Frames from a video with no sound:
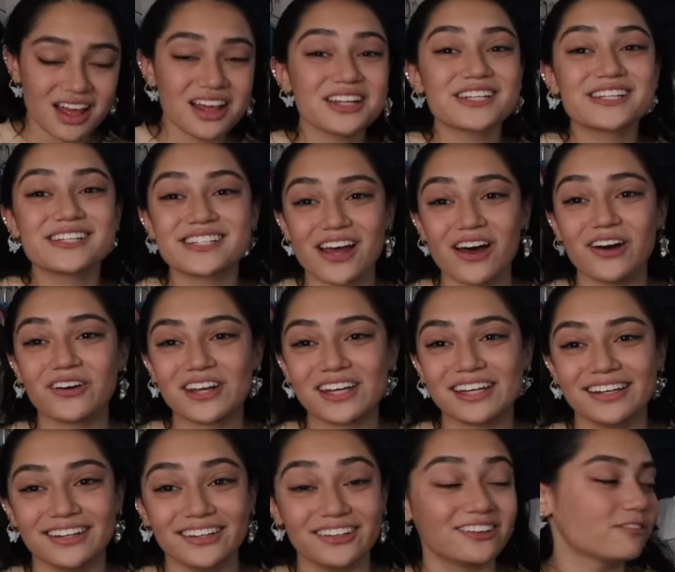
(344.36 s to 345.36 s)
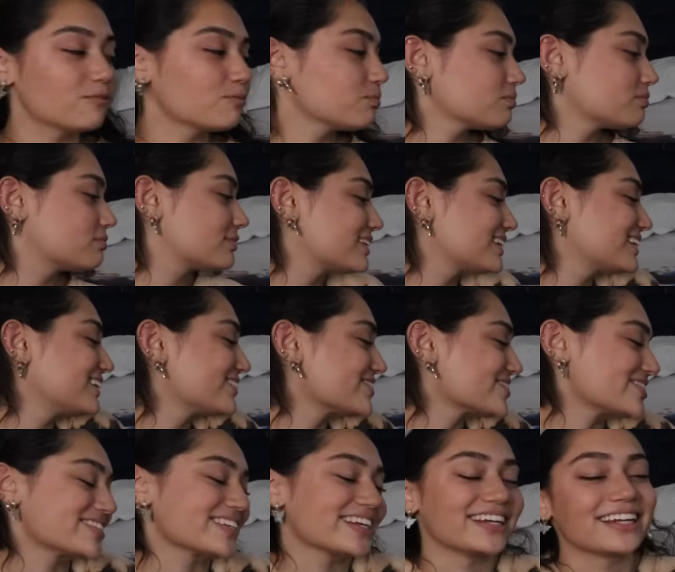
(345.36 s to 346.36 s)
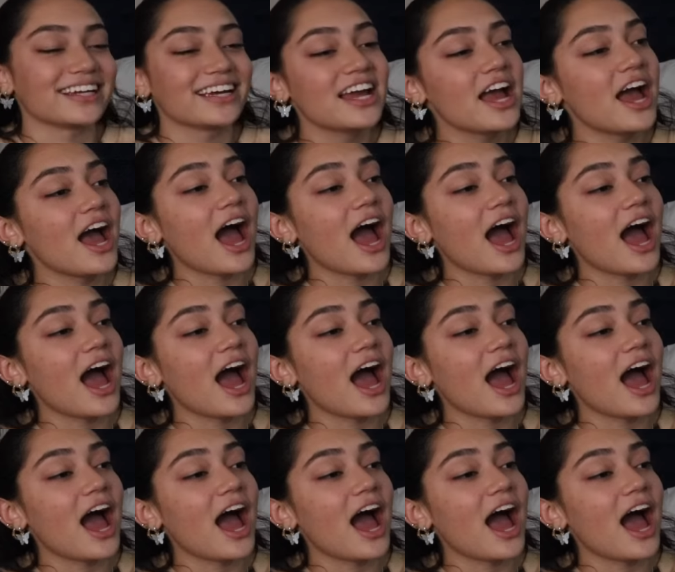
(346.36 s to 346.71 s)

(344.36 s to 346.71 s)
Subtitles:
So cute. I'm just kidding.